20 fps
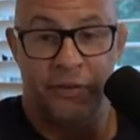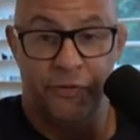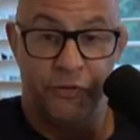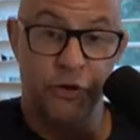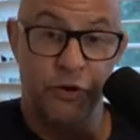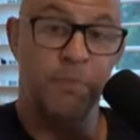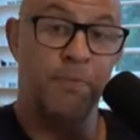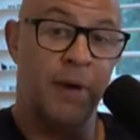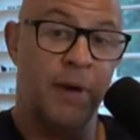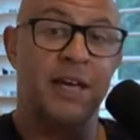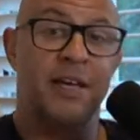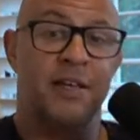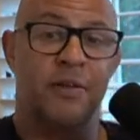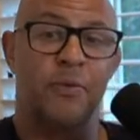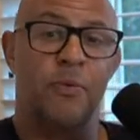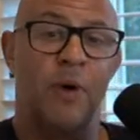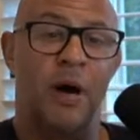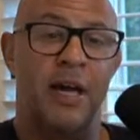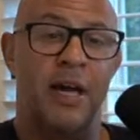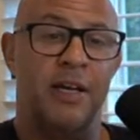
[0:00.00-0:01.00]
If you make the
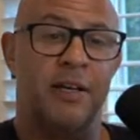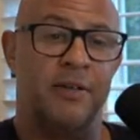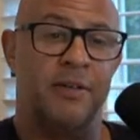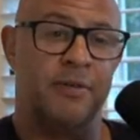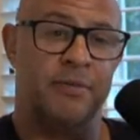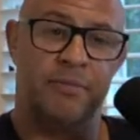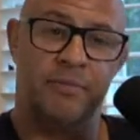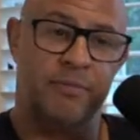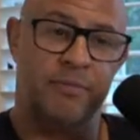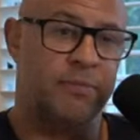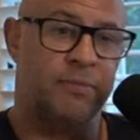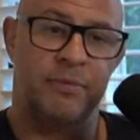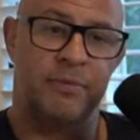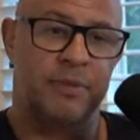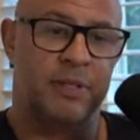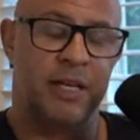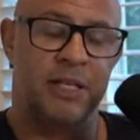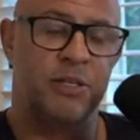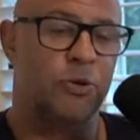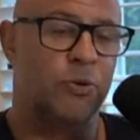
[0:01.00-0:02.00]
weight,
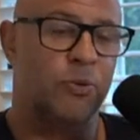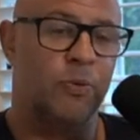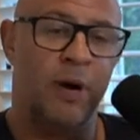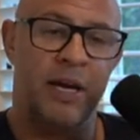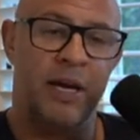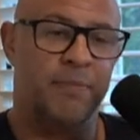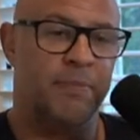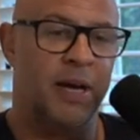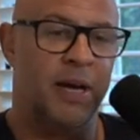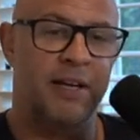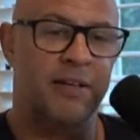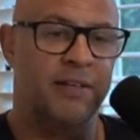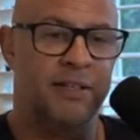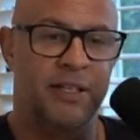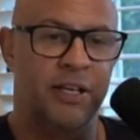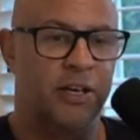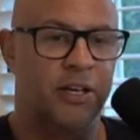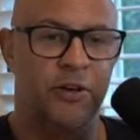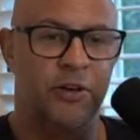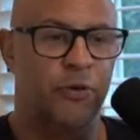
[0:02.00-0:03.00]
that's your weight, man.
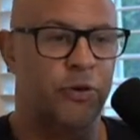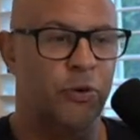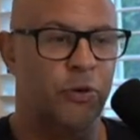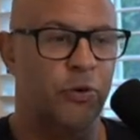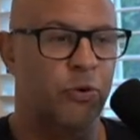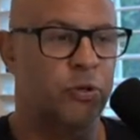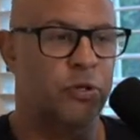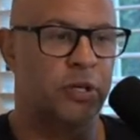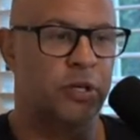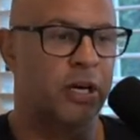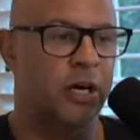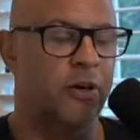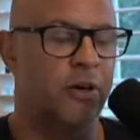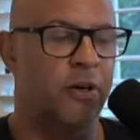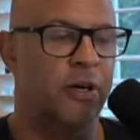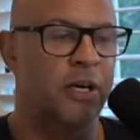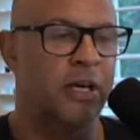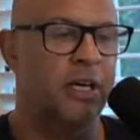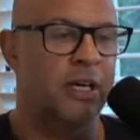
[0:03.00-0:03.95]
You're good to go.